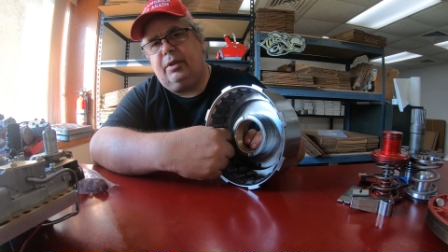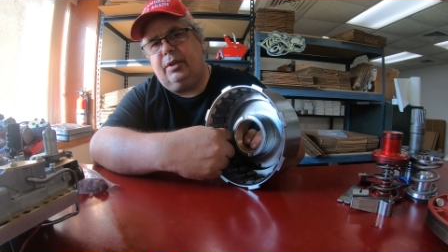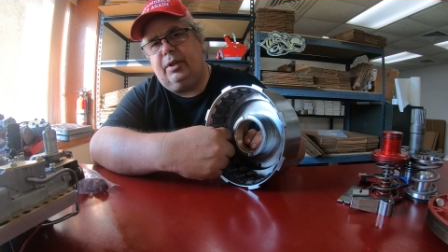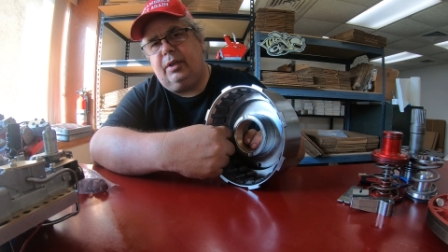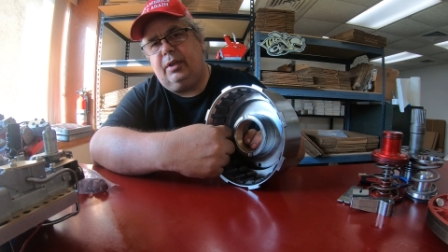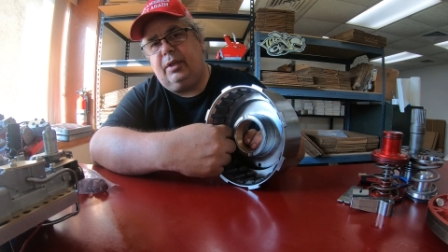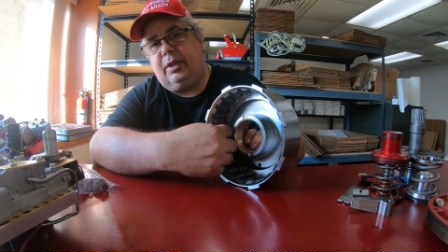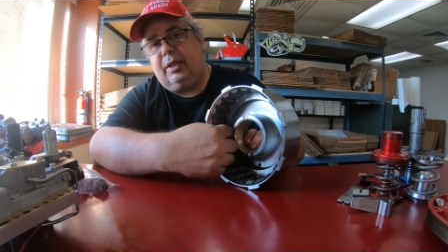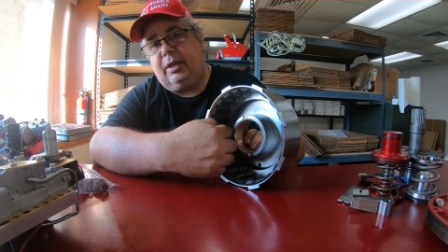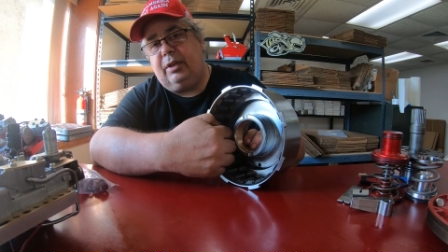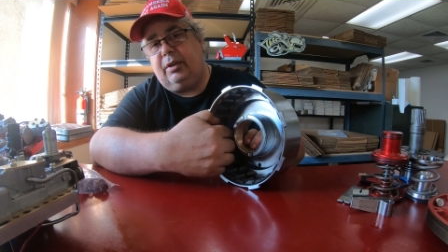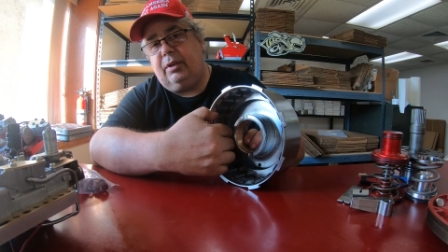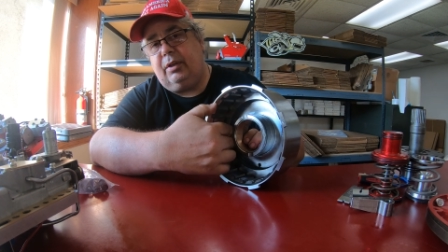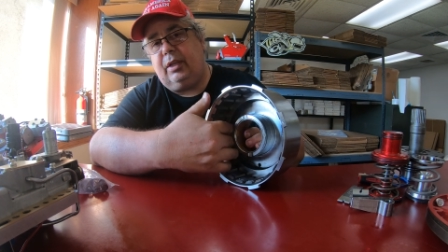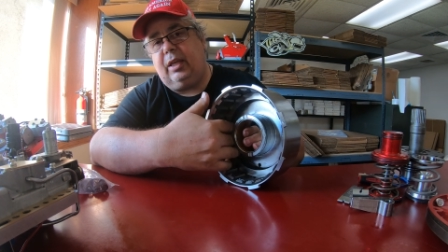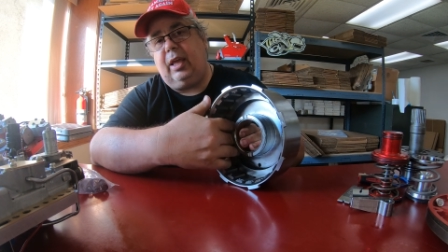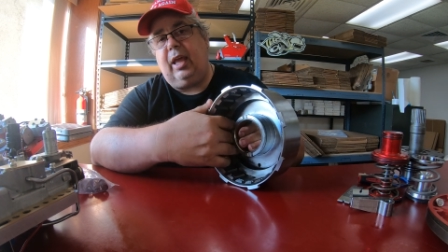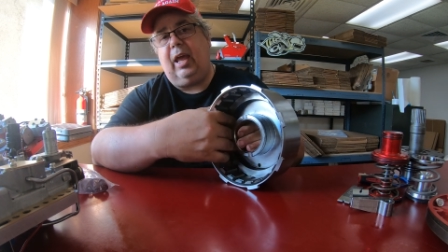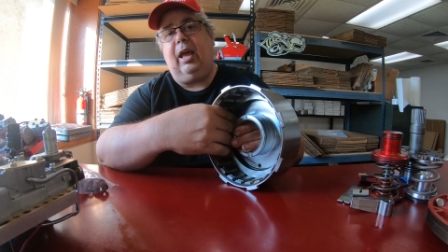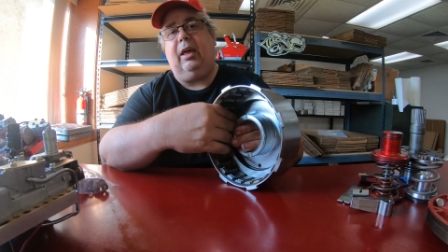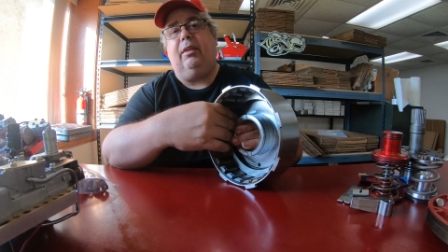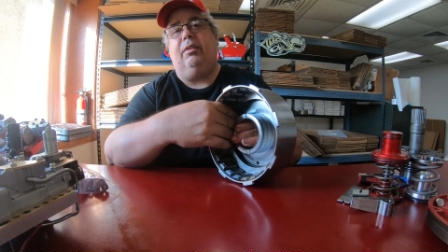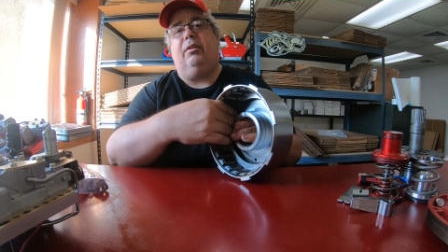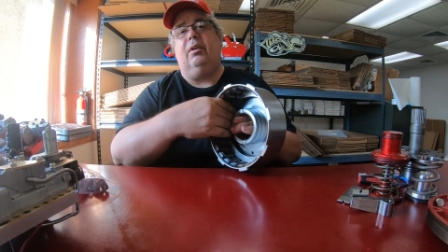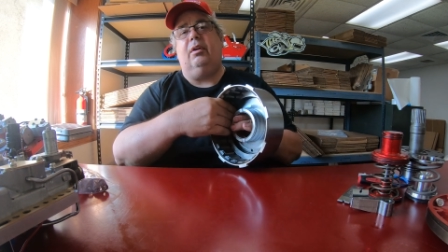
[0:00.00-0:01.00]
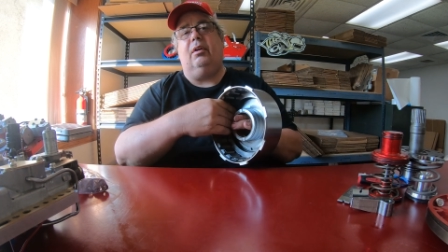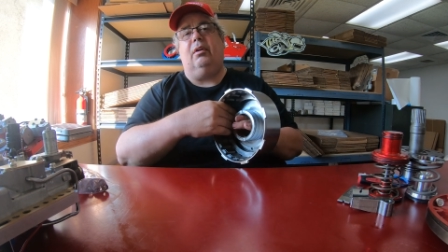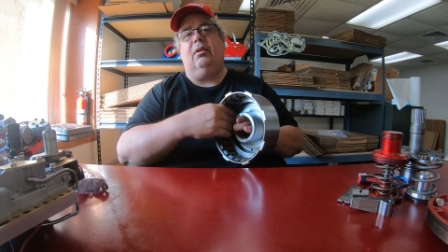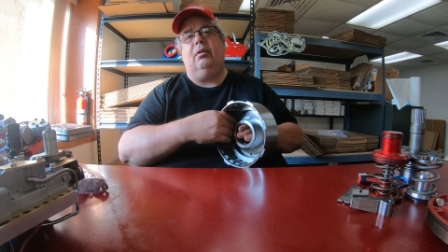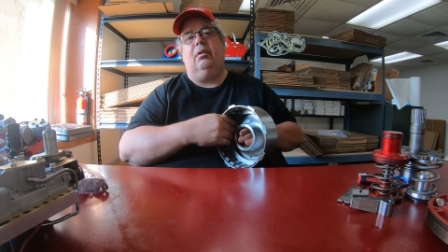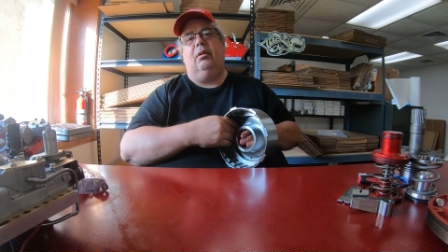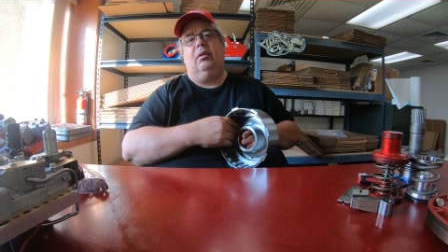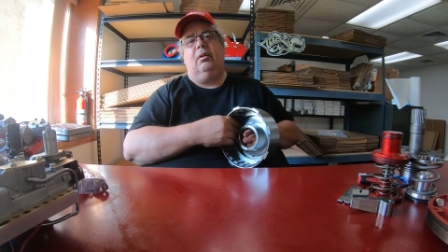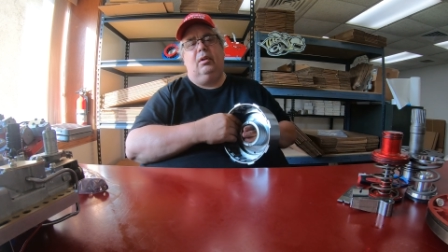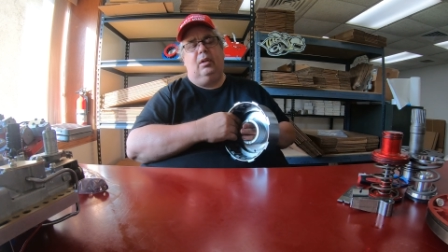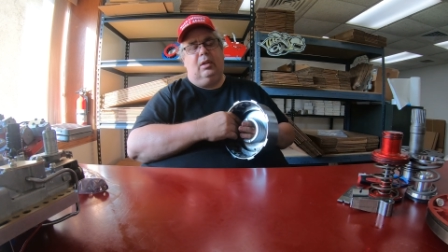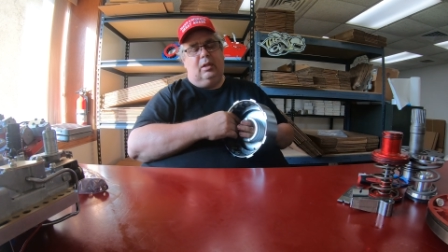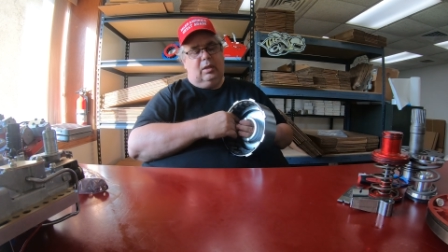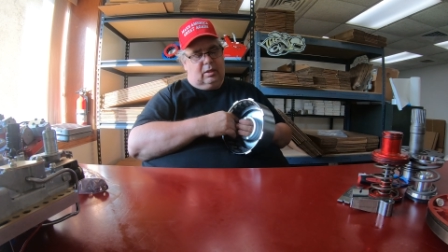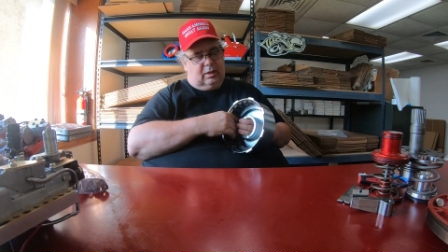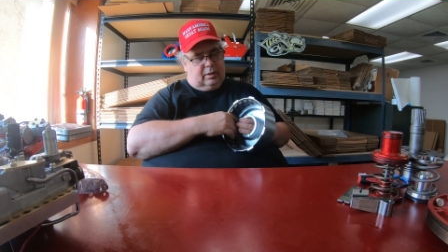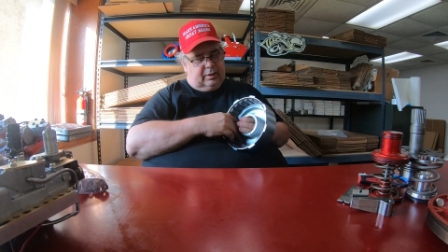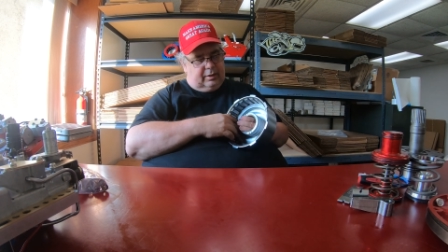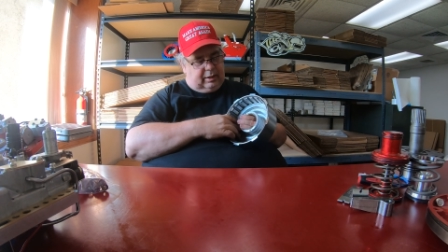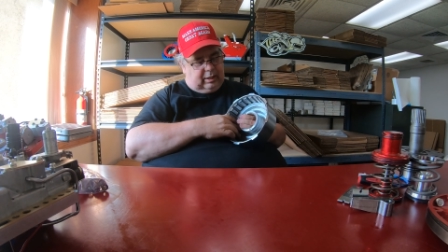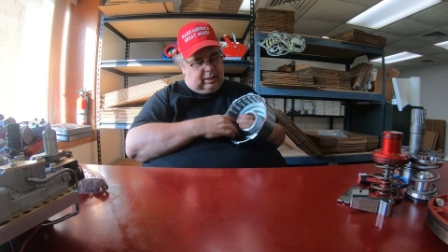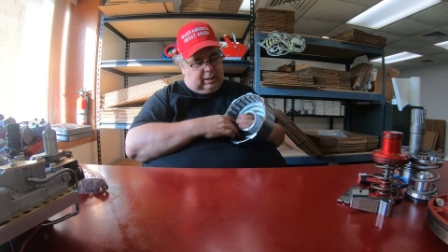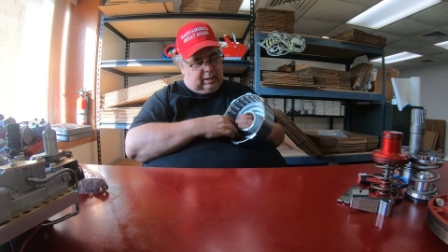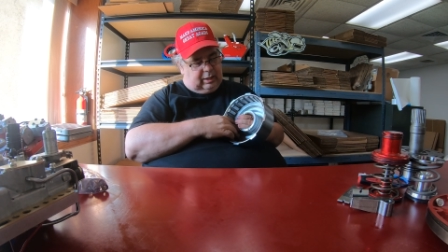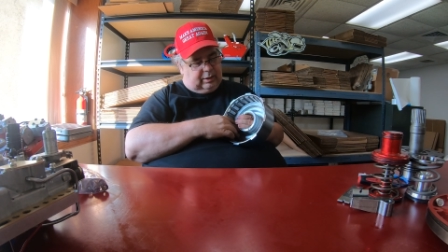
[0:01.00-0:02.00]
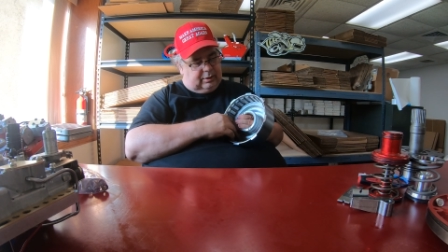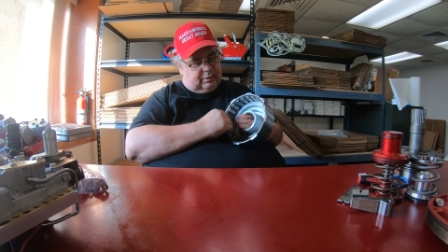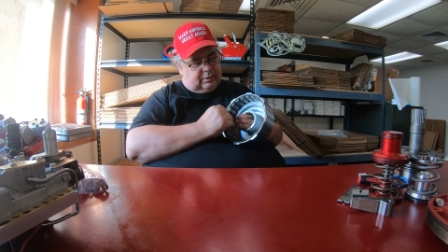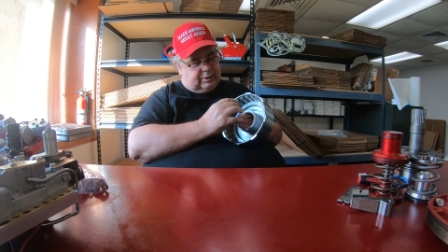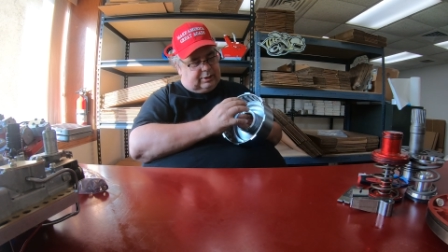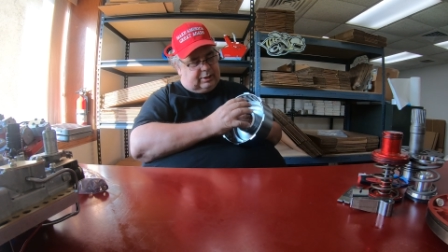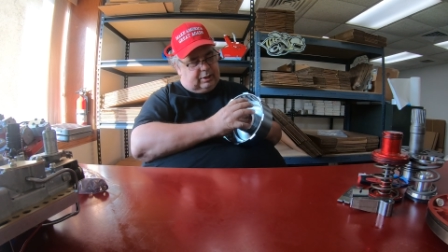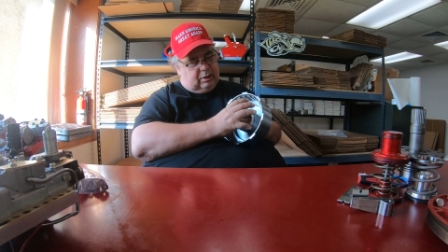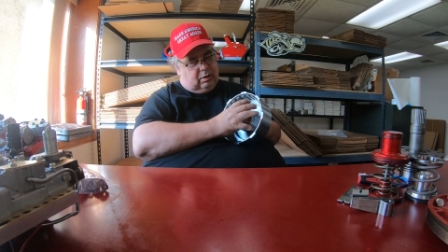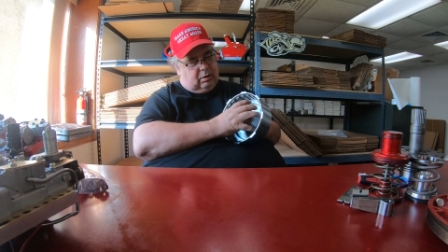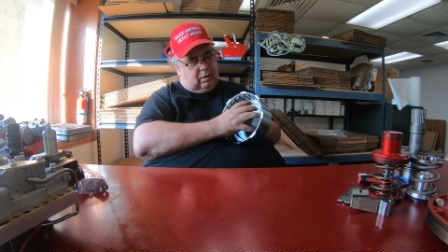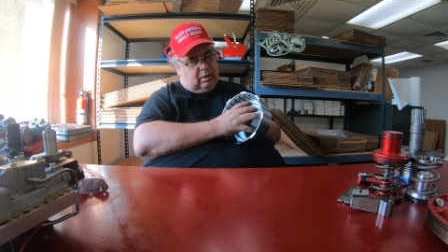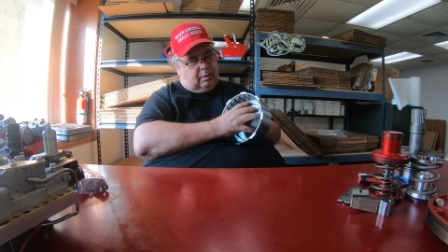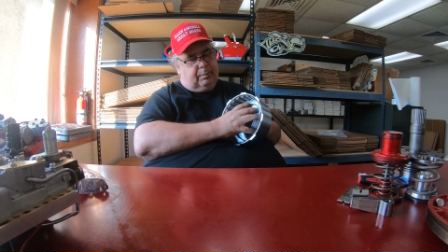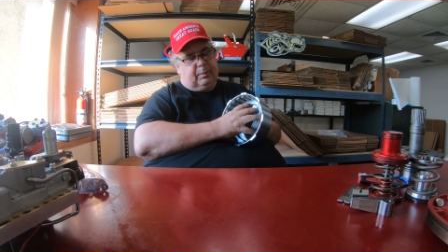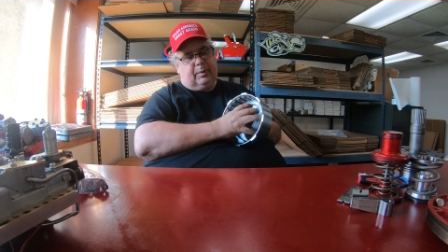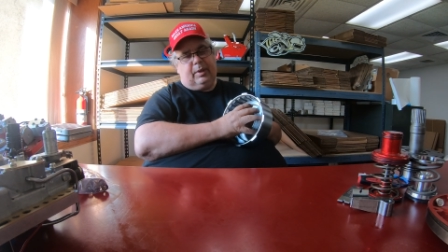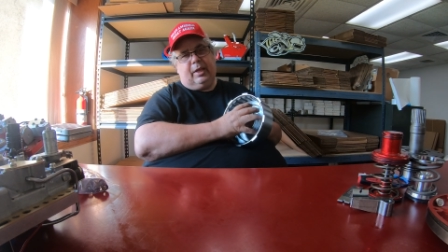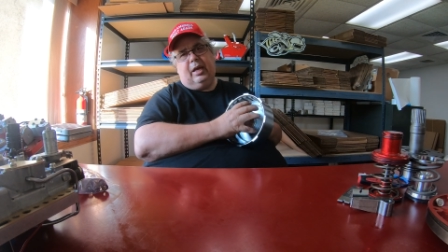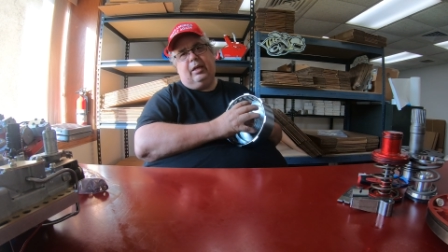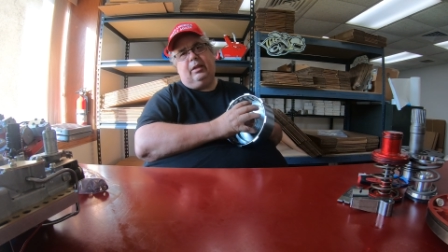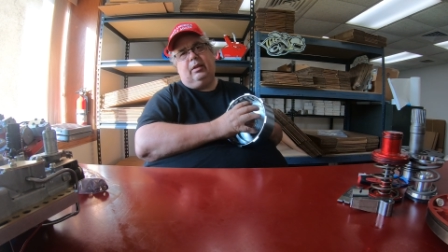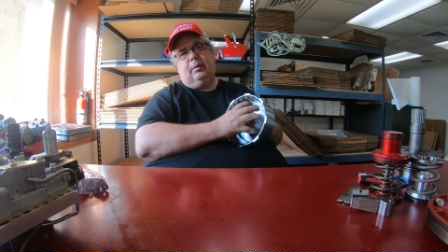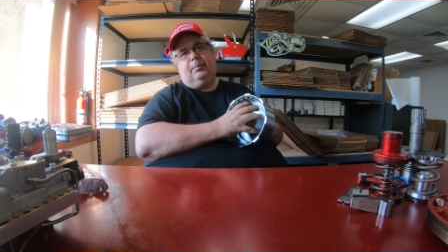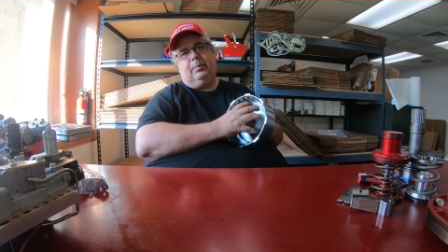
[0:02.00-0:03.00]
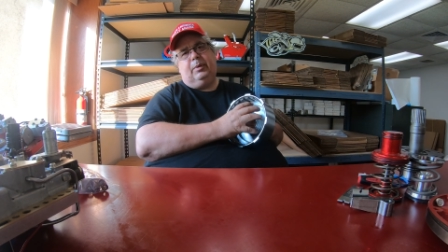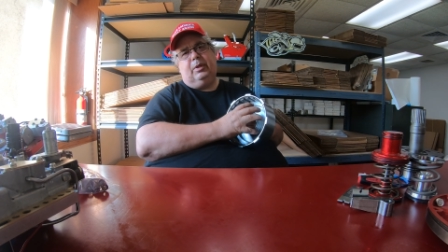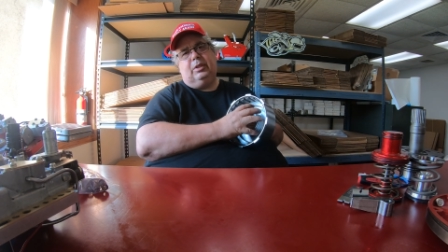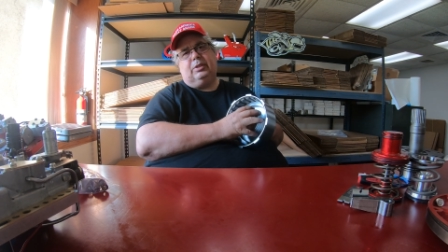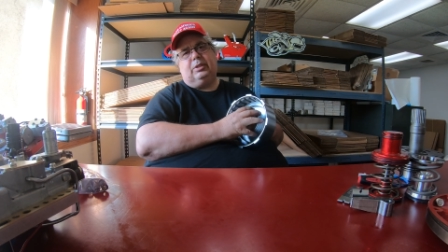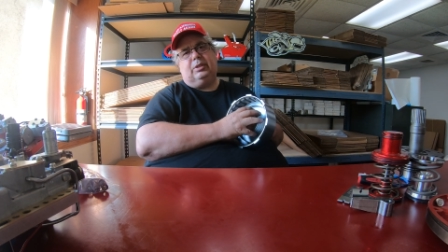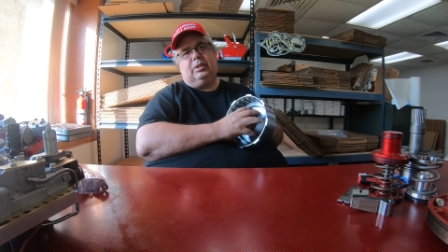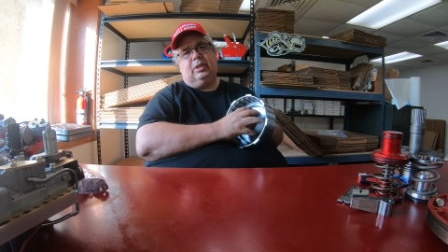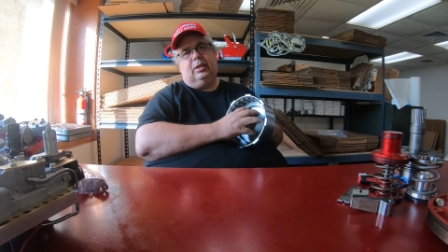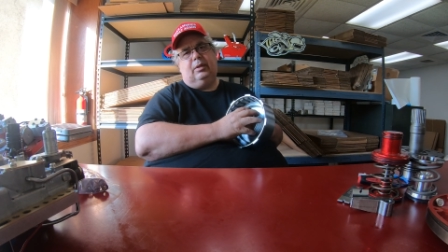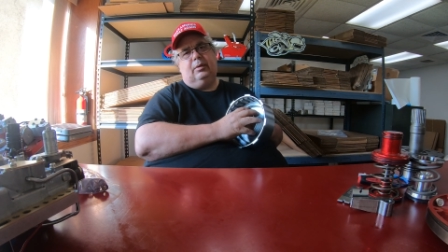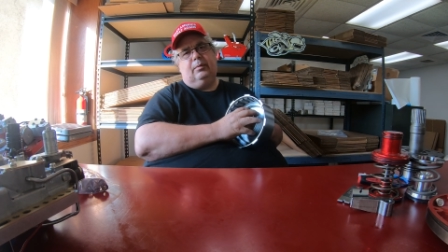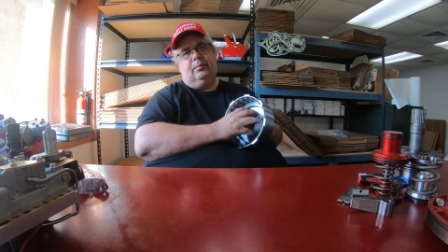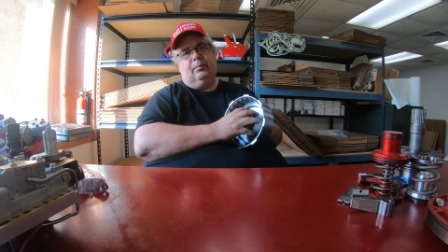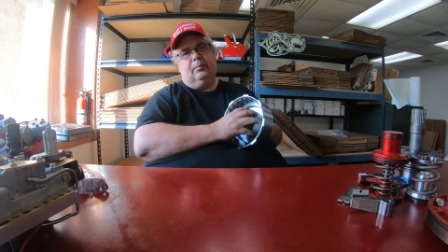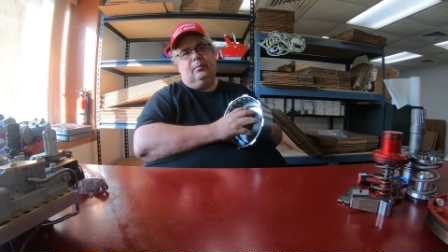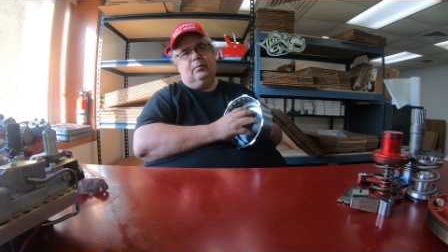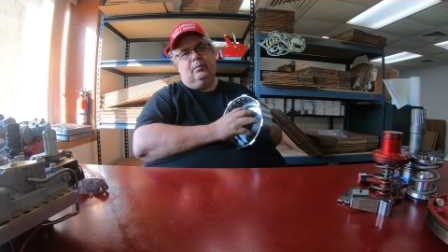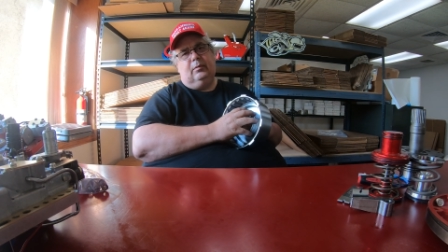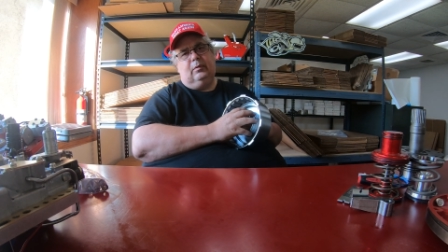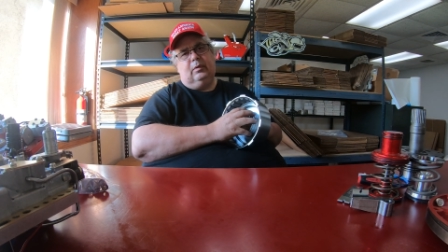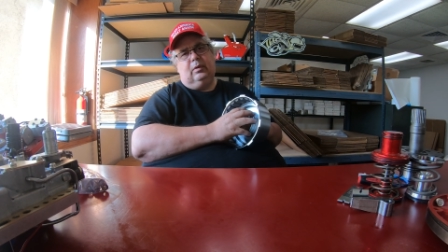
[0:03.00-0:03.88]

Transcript: could gather and still apply the piston.